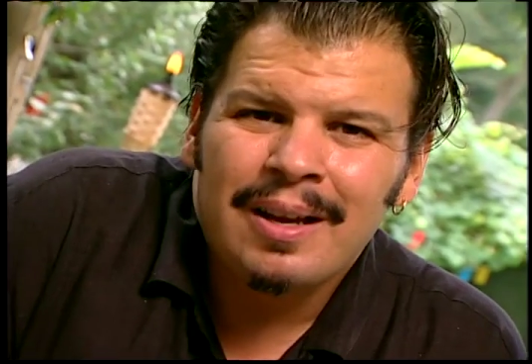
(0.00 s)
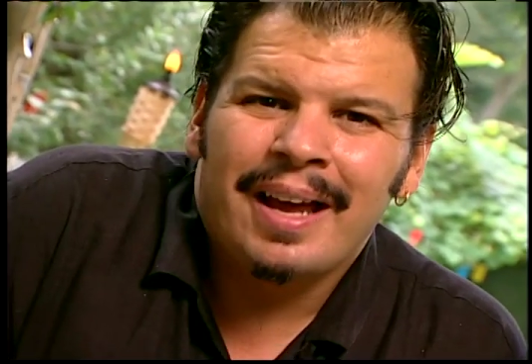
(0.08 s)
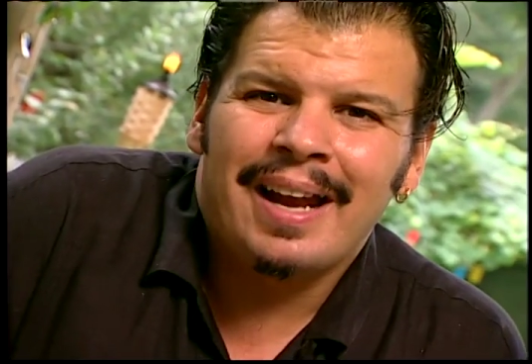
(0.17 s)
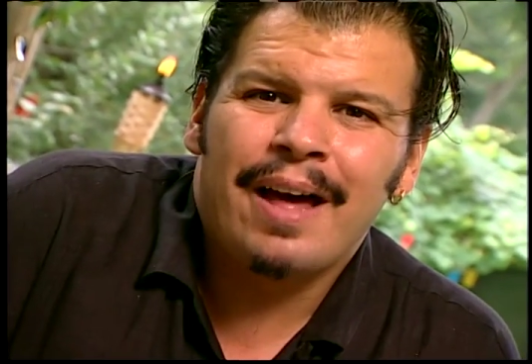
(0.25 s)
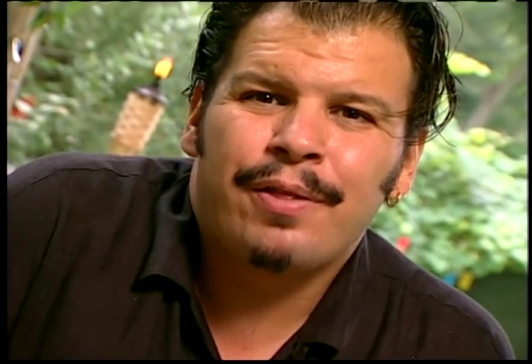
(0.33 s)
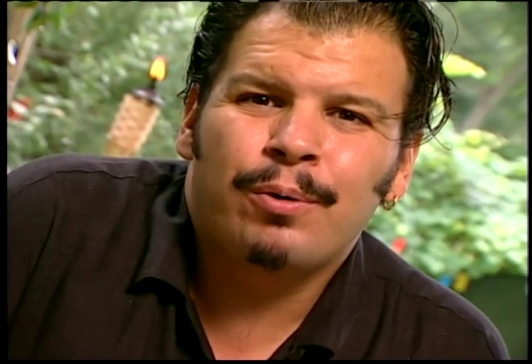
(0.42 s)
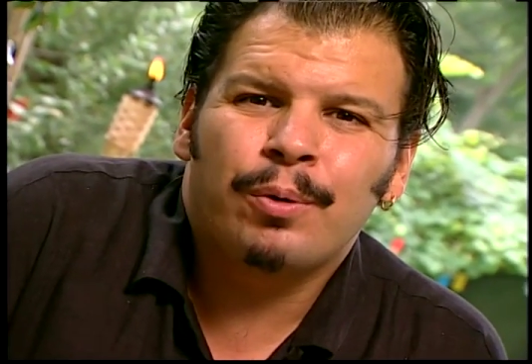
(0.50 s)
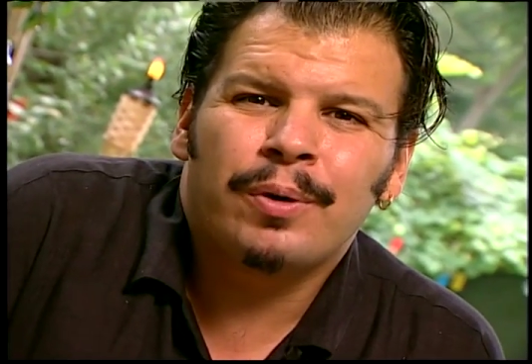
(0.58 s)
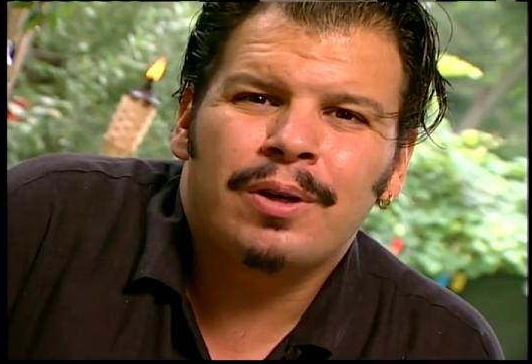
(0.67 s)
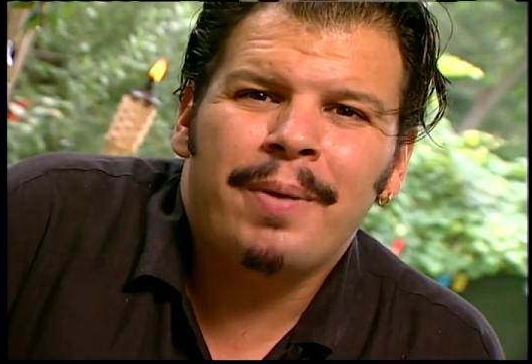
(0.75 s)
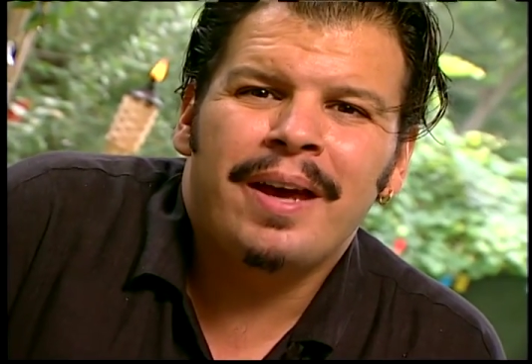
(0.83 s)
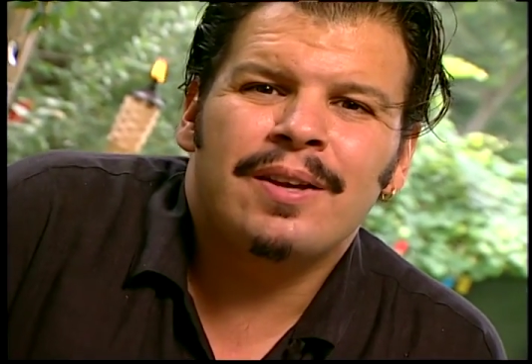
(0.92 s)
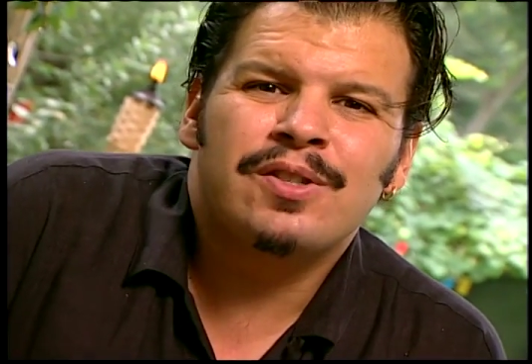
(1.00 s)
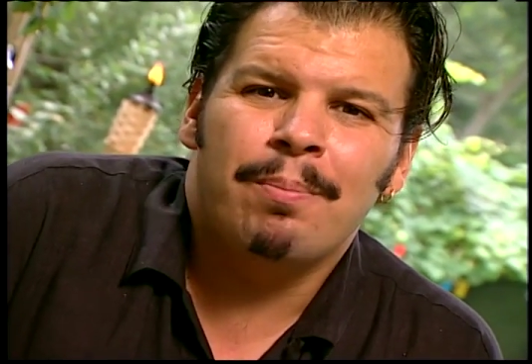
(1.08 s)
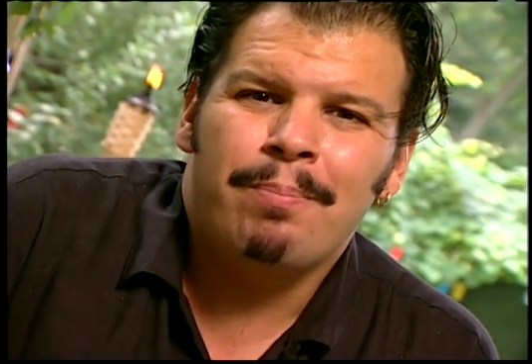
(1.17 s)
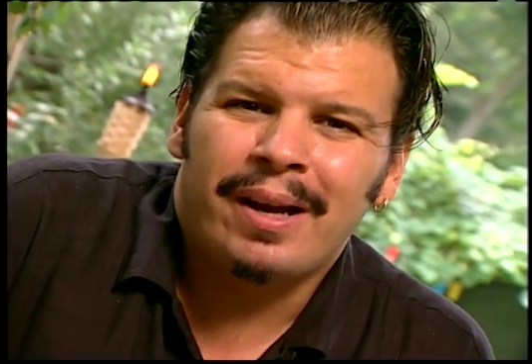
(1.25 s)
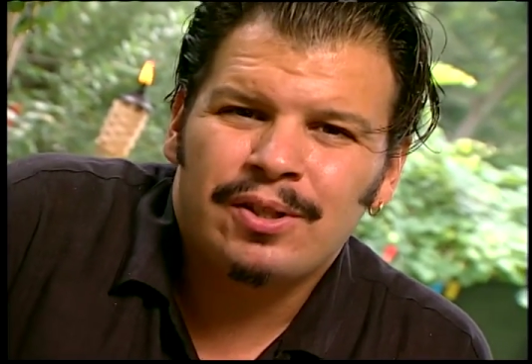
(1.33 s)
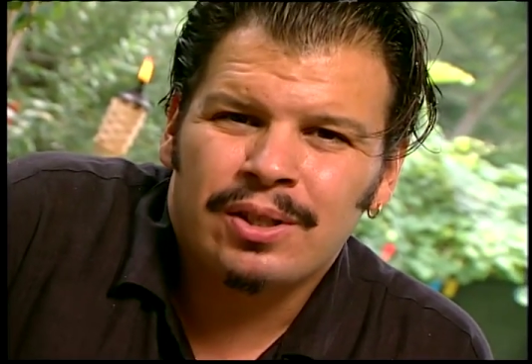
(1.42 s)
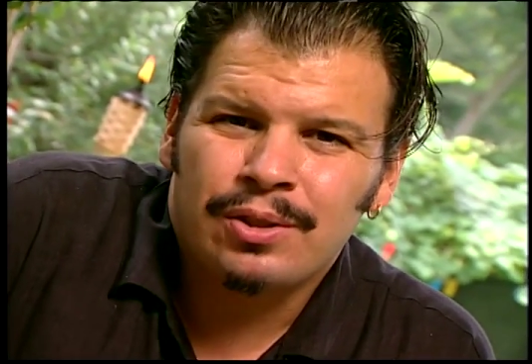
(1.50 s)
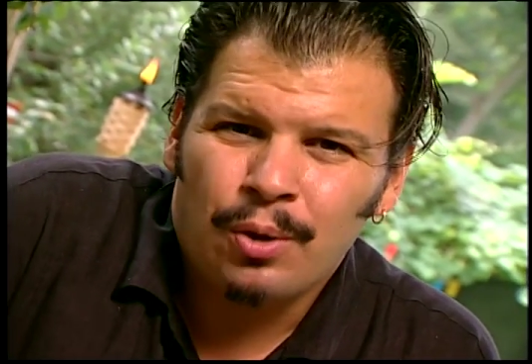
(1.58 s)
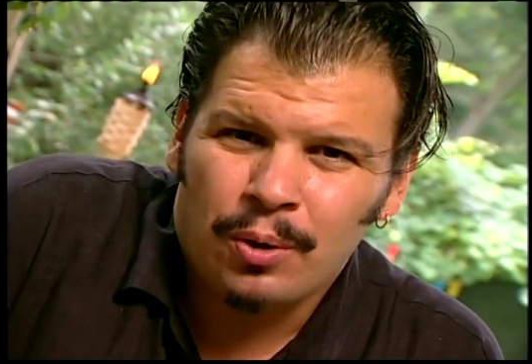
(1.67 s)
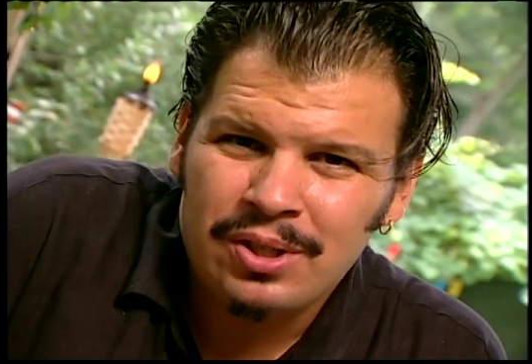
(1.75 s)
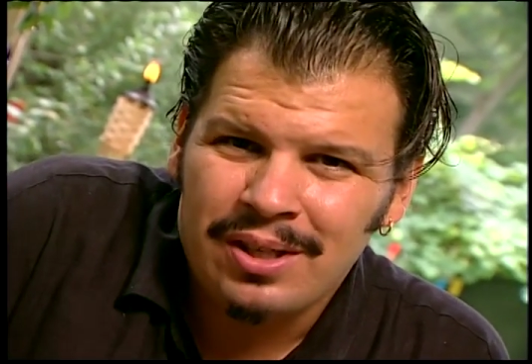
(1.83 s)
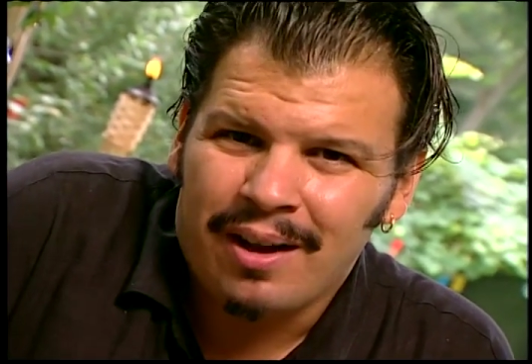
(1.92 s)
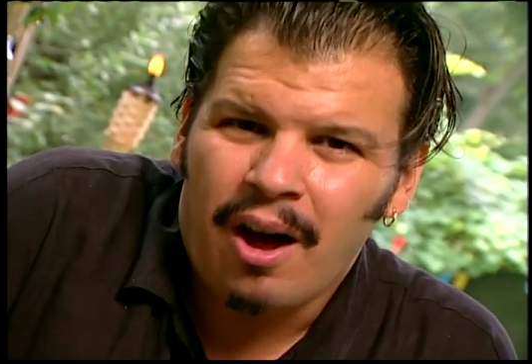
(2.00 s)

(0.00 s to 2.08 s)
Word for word: And I think what we're gonna make is a Mexican tortilla.